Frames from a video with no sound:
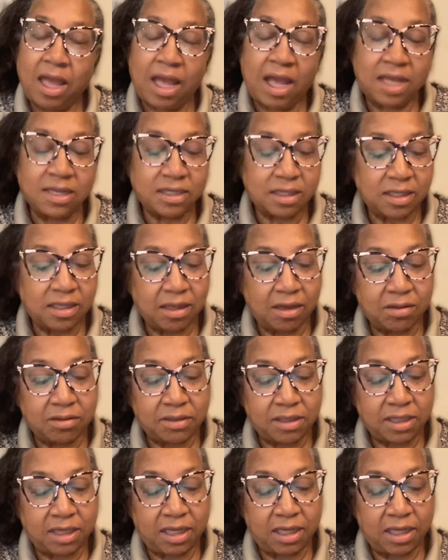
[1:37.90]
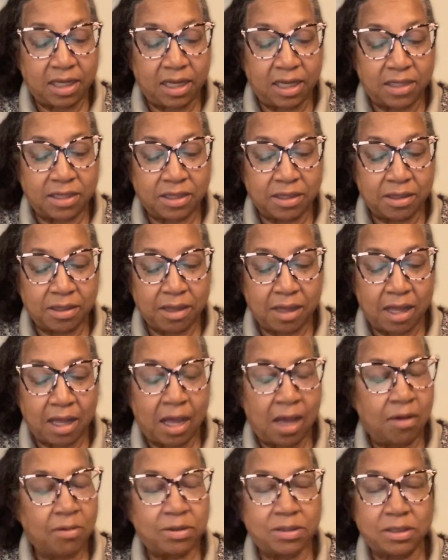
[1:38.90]
As a young teenager,
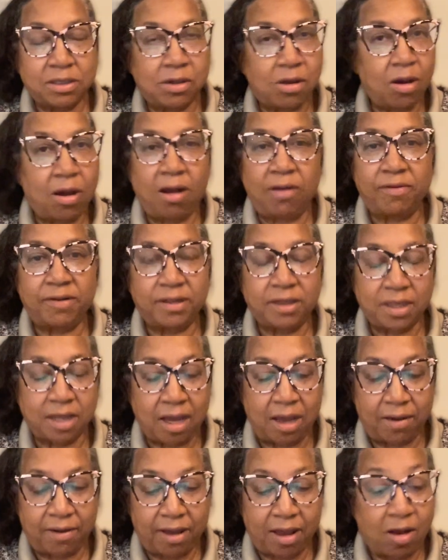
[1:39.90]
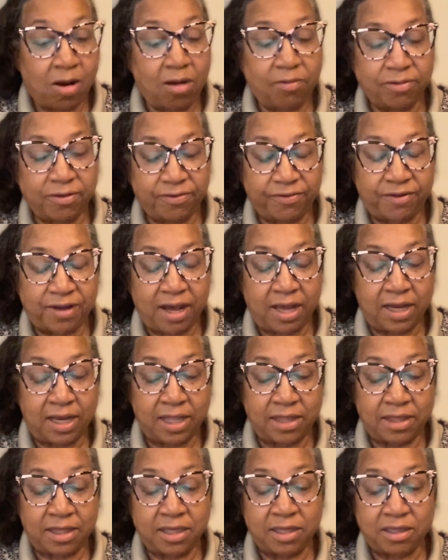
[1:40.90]
I was horrified
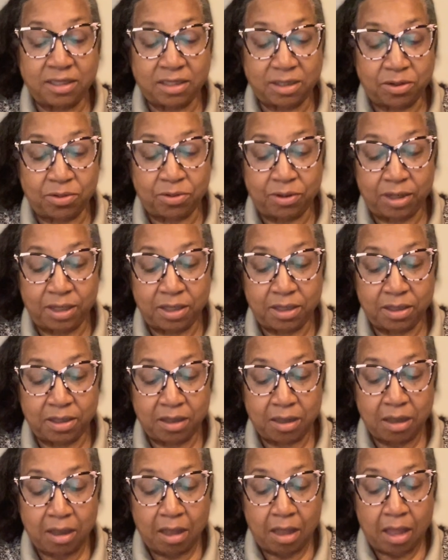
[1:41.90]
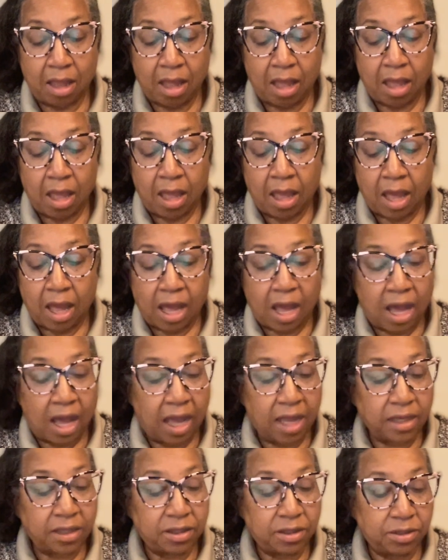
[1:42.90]
at this thought.
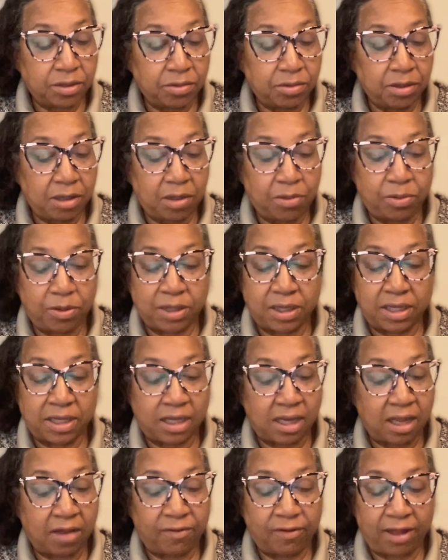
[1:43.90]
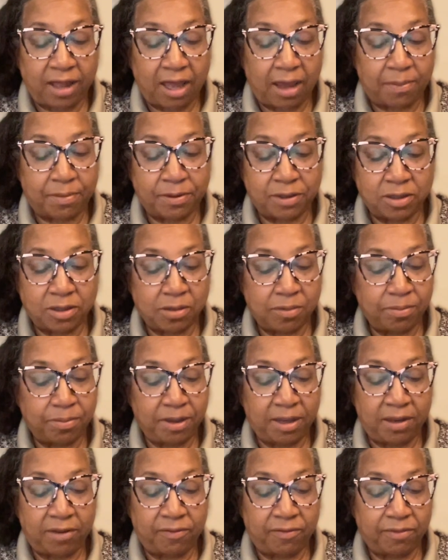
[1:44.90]
I knew it would never happen to
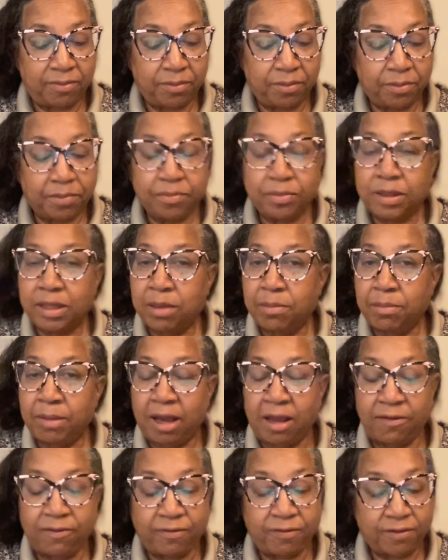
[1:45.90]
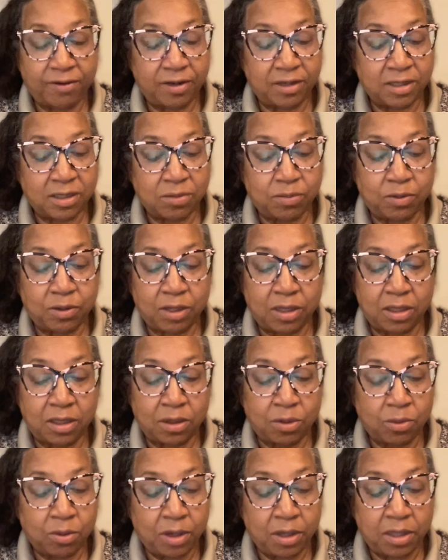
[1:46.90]
me. My friends were
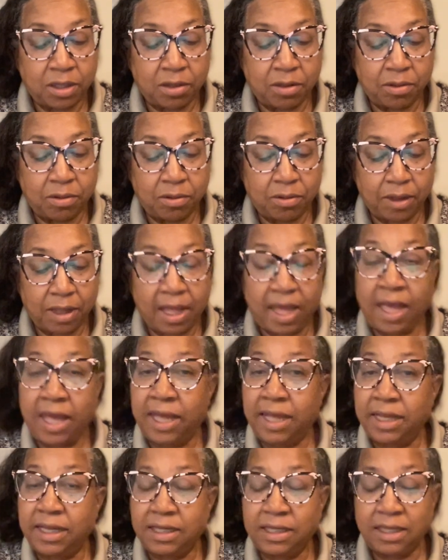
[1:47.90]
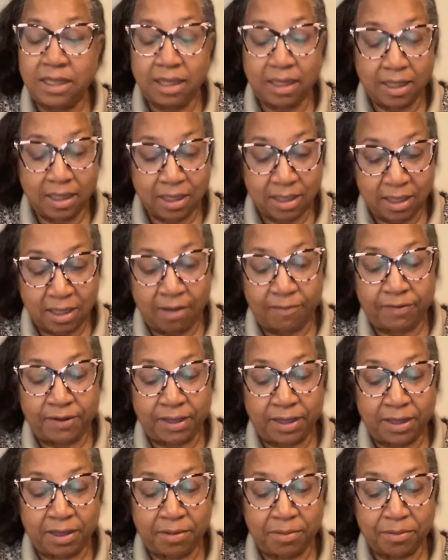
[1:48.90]
loyal and
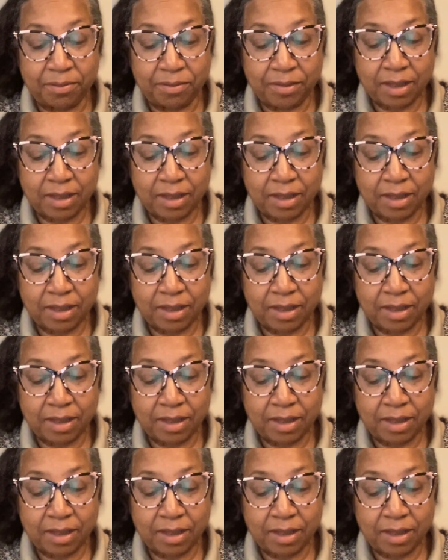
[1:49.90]
loving.